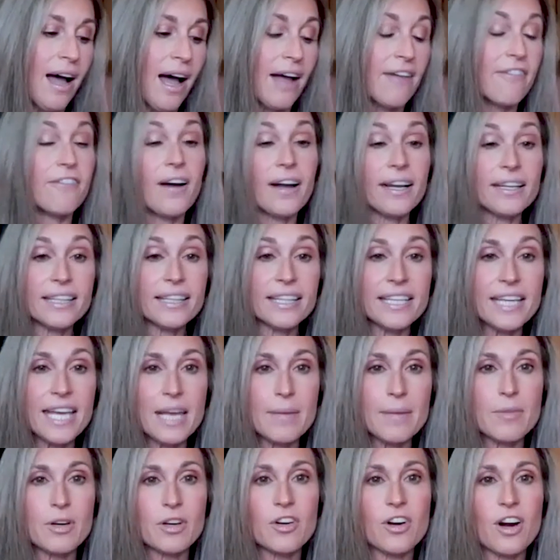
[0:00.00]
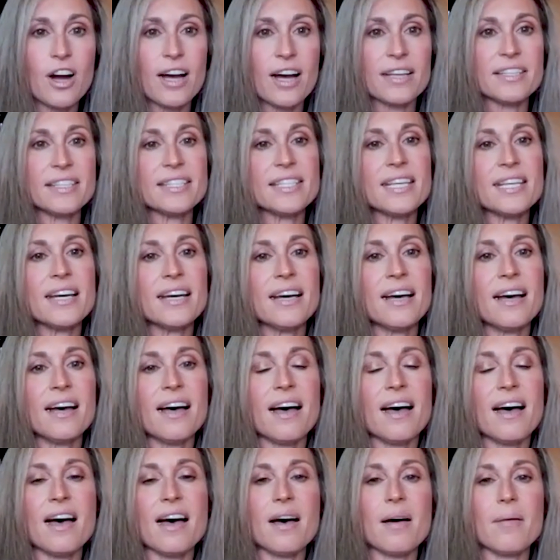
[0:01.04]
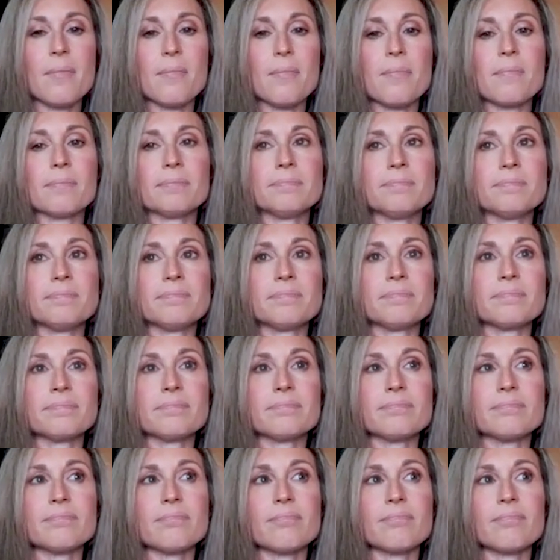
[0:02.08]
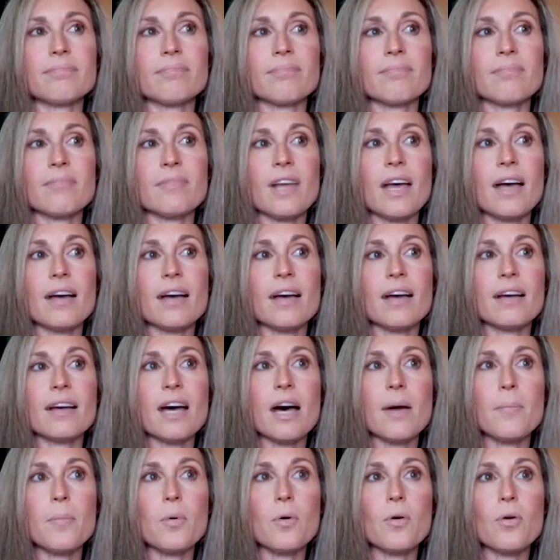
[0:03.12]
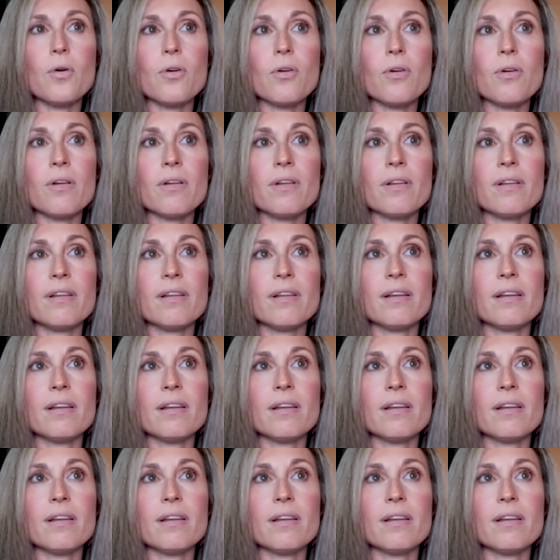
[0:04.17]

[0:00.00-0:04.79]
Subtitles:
I finally came across a couple,